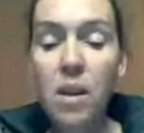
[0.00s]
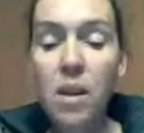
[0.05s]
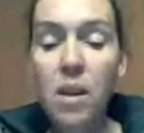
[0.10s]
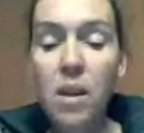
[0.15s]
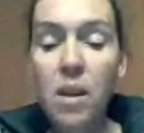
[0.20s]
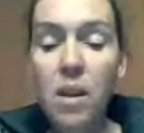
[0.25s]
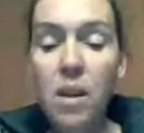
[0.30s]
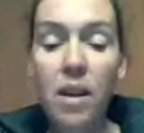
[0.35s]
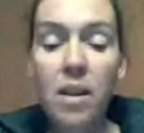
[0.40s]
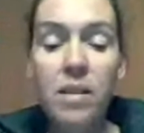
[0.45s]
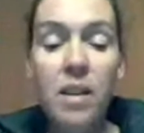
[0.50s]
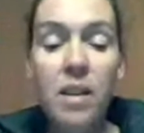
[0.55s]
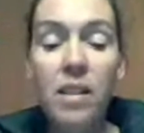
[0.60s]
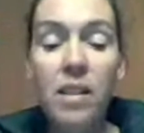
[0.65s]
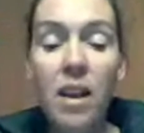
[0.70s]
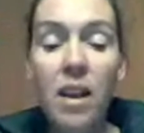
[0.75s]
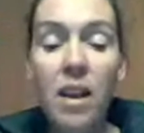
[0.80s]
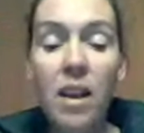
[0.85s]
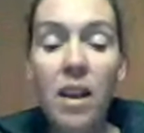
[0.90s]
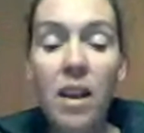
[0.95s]
And
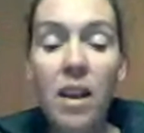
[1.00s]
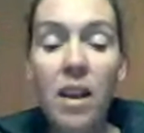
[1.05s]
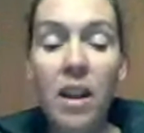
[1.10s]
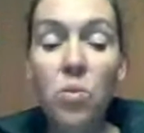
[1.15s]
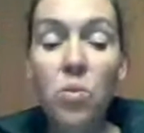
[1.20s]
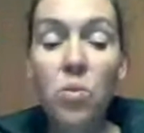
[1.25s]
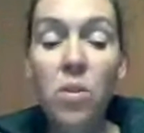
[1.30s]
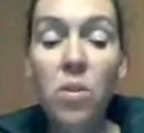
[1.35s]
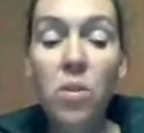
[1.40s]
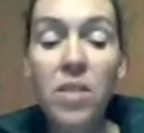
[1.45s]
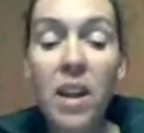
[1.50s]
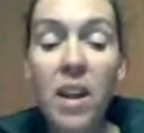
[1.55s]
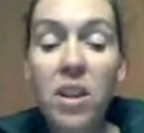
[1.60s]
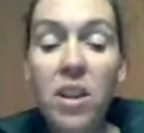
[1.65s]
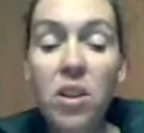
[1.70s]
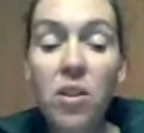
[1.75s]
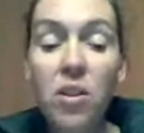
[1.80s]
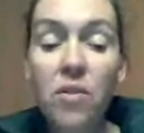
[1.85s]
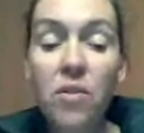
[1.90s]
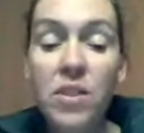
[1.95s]
I'd like to
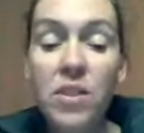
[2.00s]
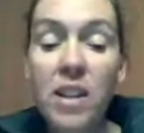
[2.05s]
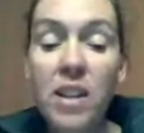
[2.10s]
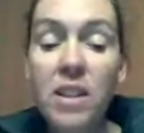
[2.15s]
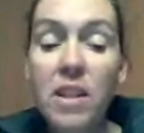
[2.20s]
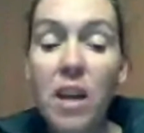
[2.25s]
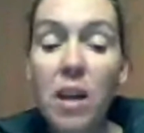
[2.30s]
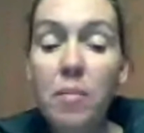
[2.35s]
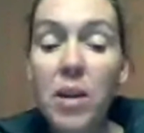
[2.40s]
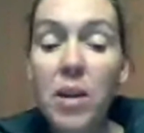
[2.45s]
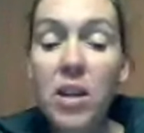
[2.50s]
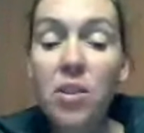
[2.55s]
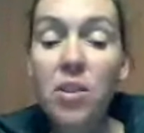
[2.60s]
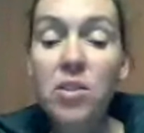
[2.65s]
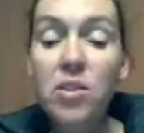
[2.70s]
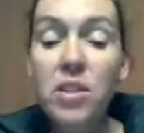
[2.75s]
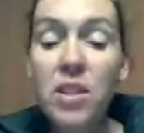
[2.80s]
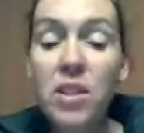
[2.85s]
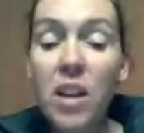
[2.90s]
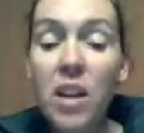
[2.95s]
thank you for taking time out of
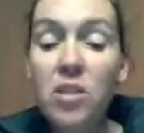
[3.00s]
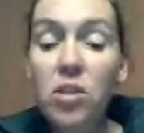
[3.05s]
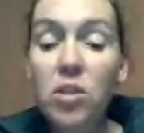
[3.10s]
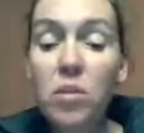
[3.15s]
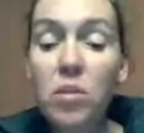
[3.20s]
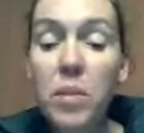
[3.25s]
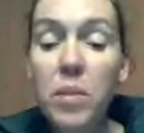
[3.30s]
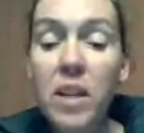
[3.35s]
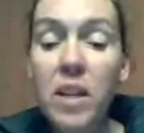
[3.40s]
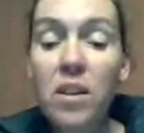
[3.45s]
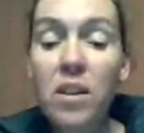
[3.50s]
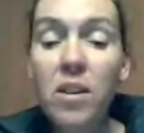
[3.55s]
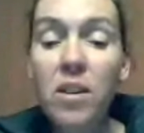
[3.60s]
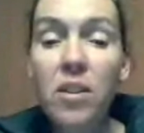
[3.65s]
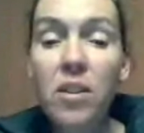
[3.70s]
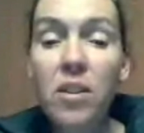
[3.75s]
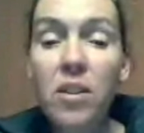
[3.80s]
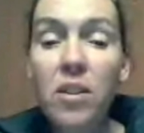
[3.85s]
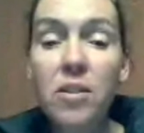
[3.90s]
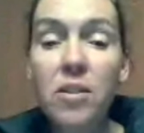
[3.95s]
your schedule to be
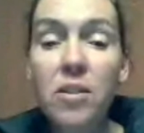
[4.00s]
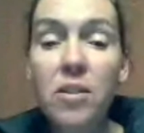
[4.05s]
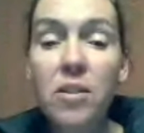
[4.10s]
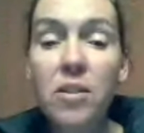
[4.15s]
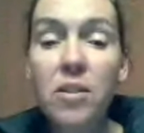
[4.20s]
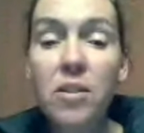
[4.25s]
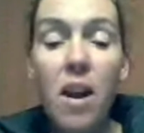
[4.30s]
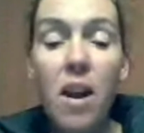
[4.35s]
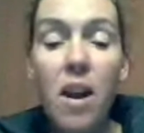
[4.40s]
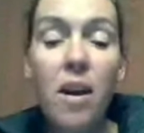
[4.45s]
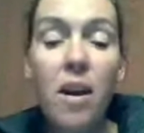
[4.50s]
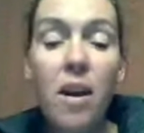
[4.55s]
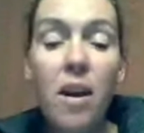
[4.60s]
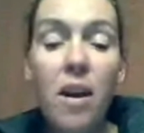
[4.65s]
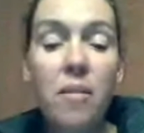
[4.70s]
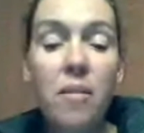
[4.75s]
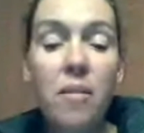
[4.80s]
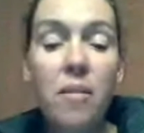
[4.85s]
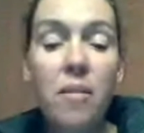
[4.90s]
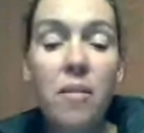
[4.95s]
here.
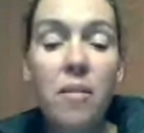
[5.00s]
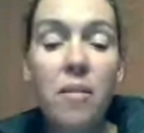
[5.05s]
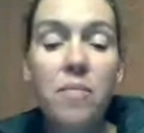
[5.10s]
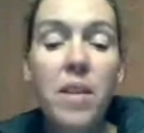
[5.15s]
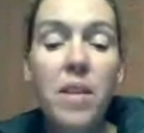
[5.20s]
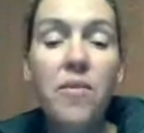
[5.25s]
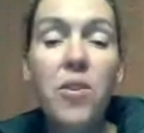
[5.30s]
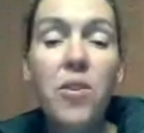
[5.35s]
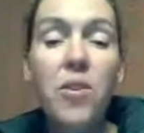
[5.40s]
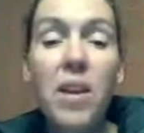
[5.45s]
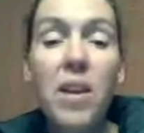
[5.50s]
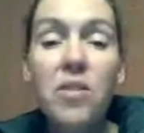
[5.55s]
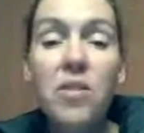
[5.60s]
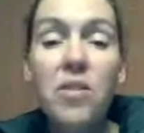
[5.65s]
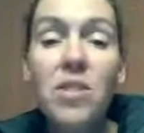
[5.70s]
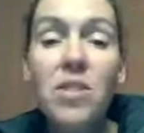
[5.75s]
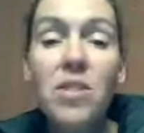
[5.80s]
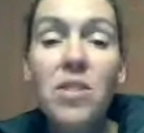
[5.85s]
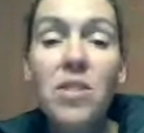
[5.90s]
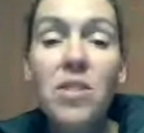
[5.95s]
If you
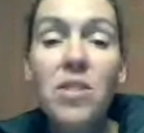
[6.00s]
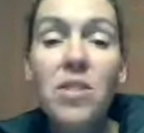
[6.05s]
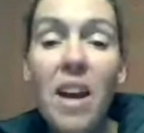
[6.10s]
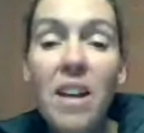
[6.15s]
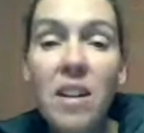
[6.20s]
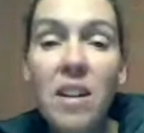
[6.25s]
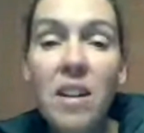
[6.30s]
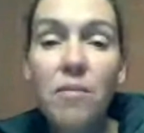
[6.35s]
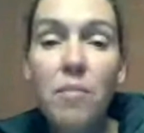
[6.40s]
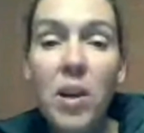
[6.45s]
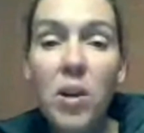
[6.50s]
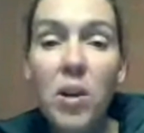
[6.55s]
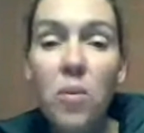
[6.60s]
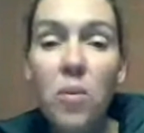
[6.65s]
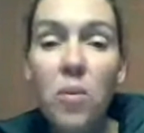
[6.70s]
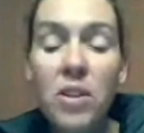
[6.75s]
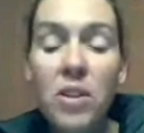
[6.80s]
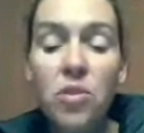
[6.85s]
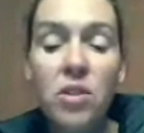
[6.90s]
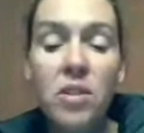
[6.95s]
answered yes to any of my
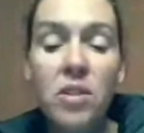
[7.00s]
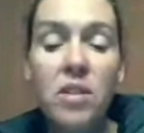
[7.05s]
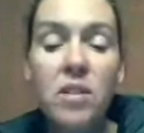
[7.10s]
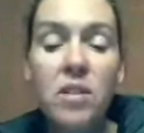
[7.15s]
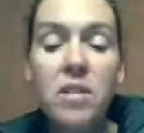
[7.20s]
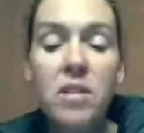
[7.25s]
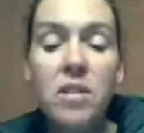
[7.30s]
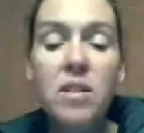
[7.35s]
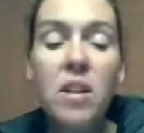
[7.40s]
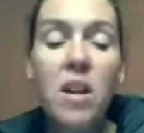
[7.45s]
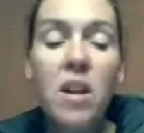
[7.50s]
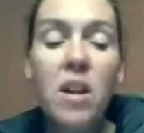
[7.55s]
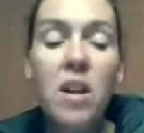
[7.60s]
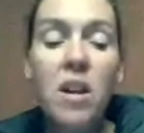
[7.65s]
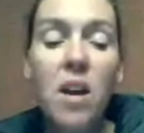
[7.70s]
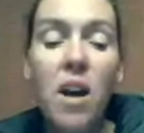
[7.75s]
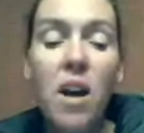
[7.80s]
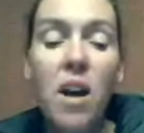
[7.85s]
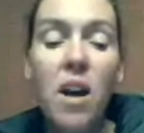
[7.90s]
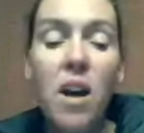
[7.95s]
questions,
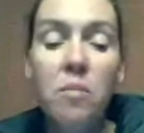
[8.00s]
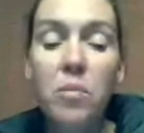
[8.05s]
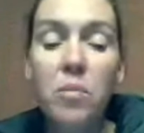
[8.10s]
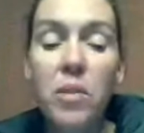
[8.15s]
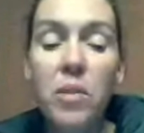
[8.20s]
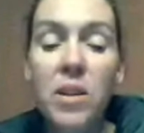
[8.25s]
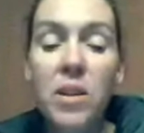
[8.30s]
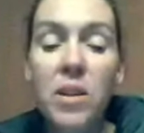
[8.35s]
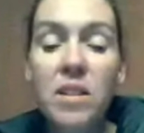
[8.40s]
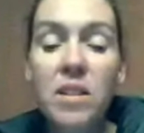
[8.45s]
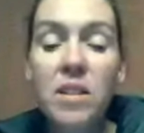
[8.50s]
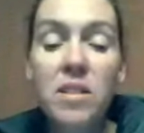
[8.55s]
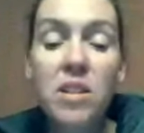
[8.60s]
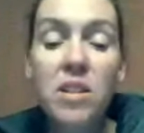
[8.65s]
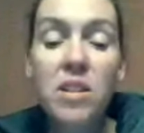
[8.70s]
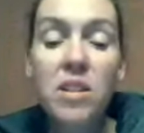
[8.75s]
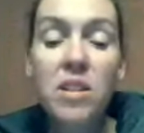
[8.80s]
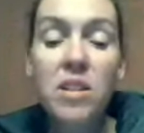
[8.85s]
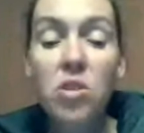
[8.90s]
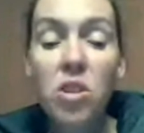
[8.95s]
let's
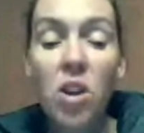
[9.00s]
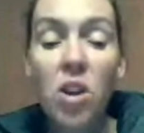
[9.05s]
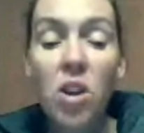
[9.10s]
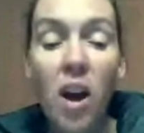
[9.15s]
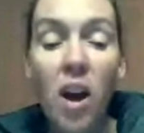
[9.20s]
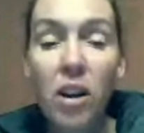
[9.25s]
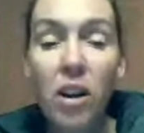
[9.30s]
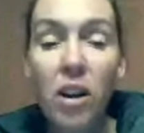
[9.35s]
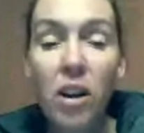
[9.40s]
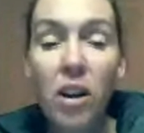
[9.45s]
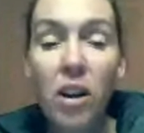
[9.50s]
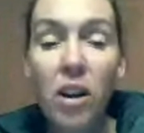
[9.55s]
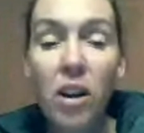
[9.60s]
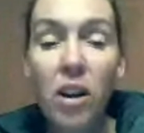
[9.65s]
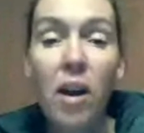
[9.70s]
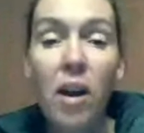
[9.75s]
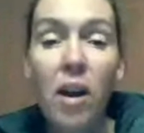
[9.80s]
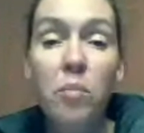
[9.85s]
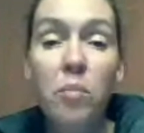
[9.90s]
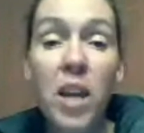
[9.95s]
continue to talk.
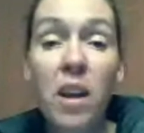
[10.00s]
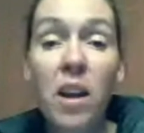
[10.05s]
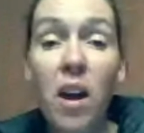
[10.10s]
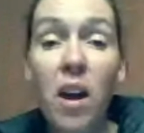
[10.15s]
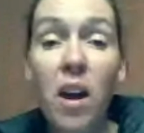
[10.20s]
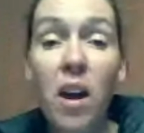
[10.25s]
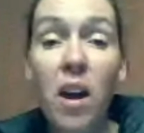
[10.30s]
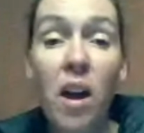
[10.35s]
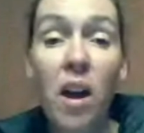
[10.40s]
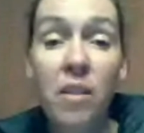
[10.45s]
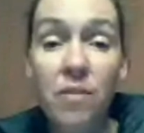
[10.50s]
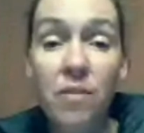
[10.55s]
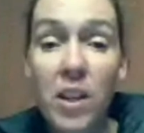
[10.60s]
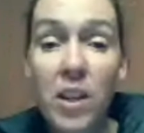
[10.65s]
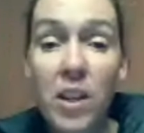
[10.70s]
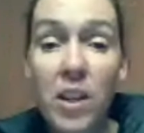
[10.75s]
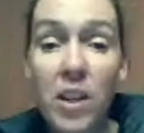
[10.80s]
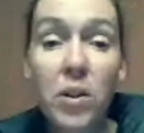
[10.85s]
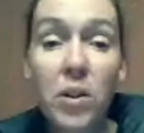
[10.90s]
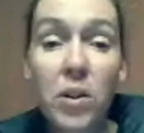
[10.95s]
I'll be on
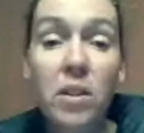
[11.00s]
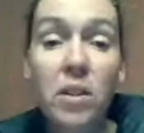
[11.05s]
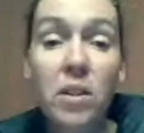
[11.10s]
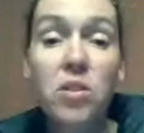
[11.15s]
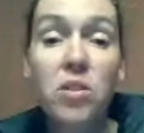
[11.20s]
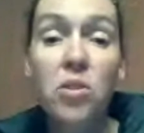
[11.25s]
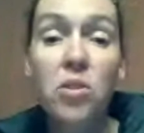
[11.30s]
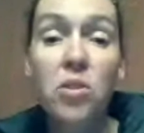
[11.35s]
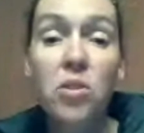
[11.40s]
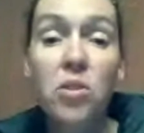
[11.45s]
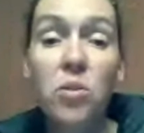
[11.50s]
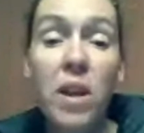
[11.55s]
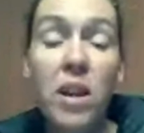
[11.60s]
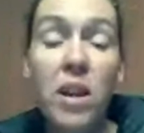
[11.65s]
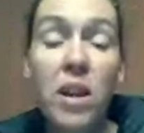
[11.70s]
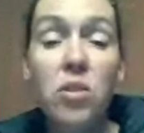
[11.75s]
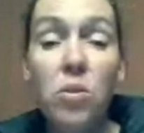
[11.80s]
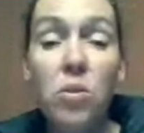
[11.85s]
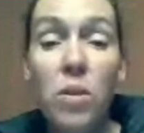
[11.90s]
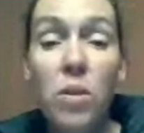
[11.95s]
Facebook to
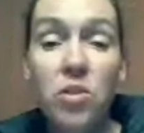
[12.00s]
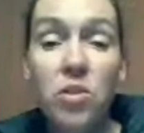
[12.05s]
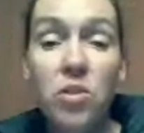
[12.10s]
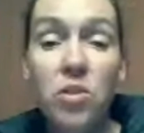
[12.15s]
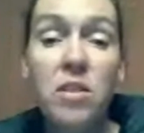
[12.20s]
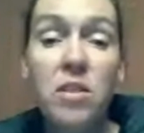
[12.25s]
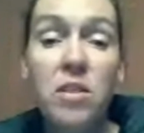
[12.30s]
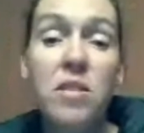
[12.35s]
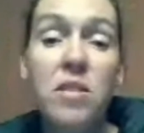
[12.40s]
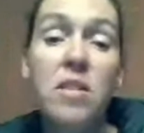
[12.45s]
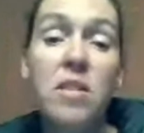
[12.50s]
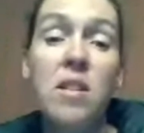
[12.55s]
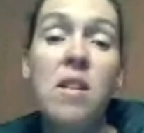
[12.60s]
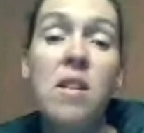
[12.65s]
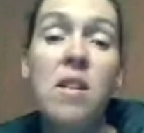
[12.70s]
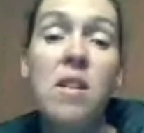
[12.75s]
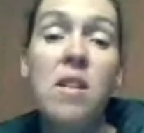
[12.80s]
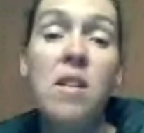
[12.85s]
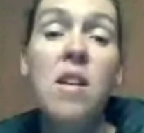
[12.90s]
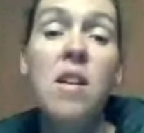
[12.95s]
answer
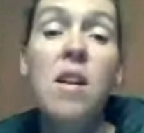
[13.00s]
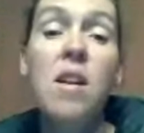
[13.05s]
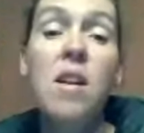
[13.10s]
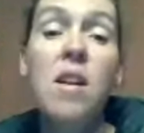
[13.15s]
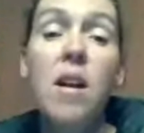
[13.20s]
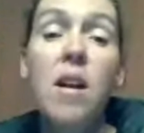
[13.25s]
questions and